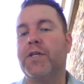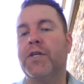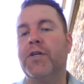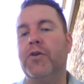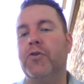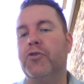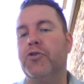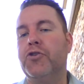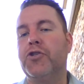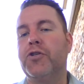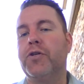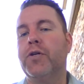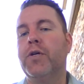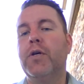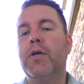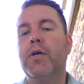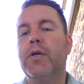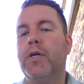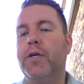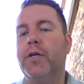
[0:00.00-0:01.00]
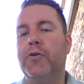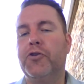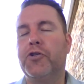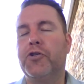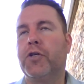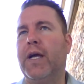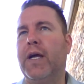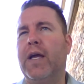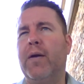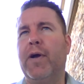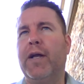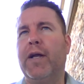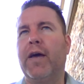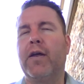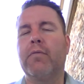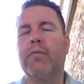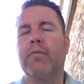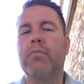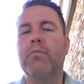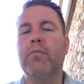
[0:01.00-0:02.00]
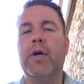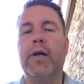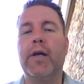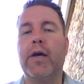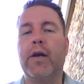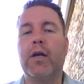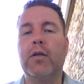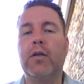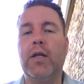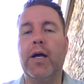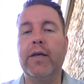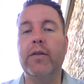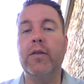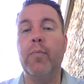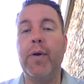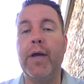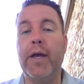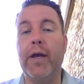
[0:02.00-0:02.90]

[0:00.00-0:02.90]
is a huge claim. I got a client in the